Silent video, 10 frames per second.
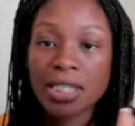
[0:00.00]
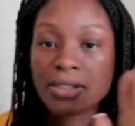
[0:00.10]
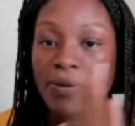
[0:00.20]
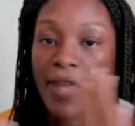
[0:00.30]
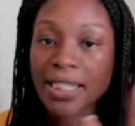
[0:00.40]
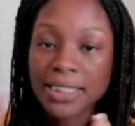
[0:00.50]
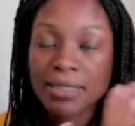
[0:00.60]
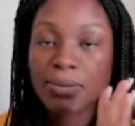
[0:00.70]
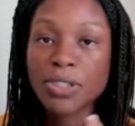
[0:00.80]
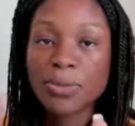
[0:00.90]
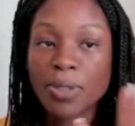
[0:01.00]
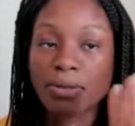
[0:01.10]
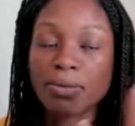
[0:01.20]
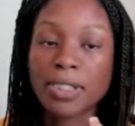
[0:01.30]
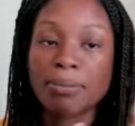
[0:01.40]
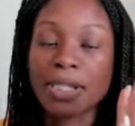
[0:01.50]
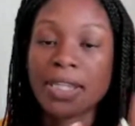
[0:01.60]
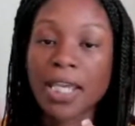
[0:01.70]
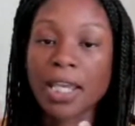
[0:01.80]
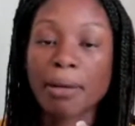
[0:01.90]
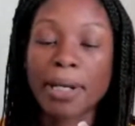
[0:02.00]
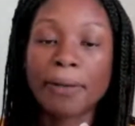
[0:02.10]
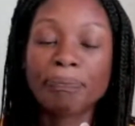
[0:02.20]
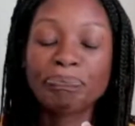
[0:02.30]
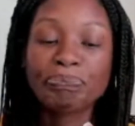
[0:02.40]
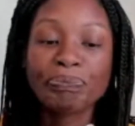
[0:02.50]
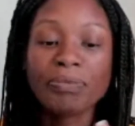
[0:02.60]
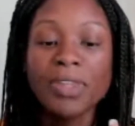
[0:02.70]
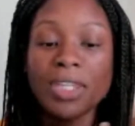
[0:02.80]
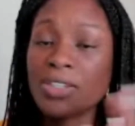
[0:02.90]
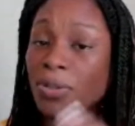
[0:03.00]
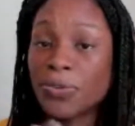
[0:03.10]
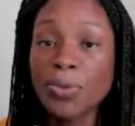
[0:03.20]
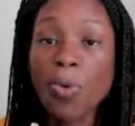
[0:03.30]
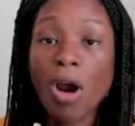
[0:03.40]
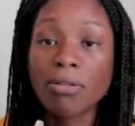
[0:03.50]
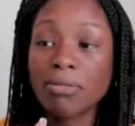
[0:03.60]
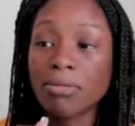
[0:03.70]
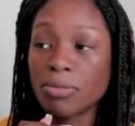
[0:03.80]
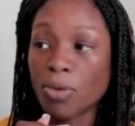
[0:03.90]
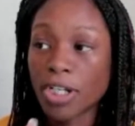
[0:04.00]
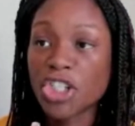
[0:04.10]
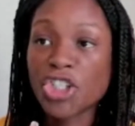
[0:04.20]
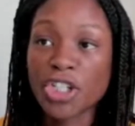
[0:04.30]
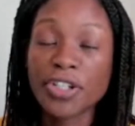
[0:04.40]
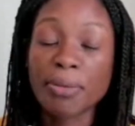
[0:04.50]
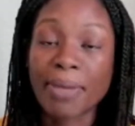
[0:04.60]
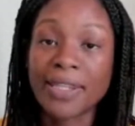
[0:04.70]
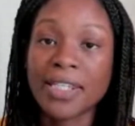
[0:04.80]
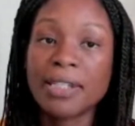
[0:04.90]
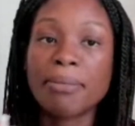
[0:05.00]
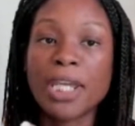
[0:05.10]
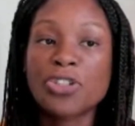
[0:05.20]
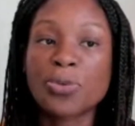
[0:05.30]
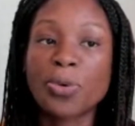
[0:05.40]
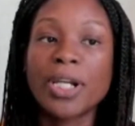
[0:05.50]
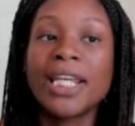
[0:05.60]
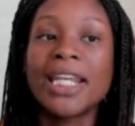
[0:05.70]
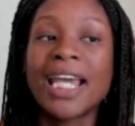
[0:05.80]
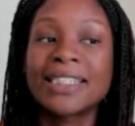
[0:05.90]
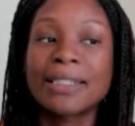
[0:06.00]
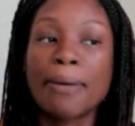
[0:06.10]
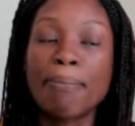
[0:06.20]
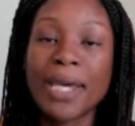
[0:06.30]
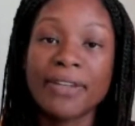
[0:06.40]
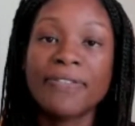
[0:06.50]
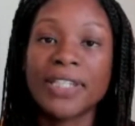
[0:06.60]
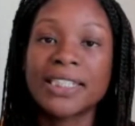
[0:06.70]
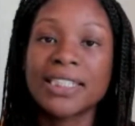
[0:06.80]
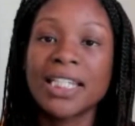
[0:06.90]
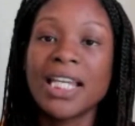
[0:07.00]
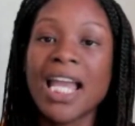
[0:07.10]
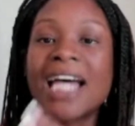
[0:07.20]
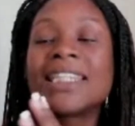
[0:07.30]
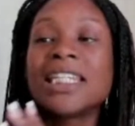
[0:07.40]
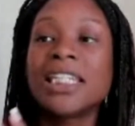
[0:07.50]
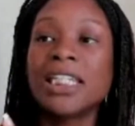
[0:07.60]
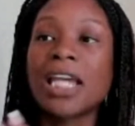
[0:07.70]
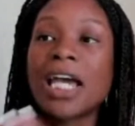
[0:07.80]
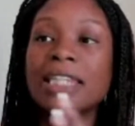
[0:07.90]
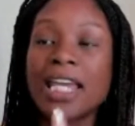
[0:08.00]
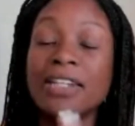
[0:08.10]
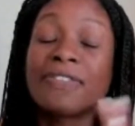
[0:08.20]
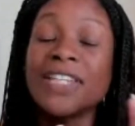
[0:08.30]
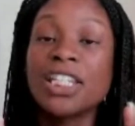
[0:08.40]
So that's what you want to really be thinking about. So if you are want to share your method, make sure it has benefits at the end of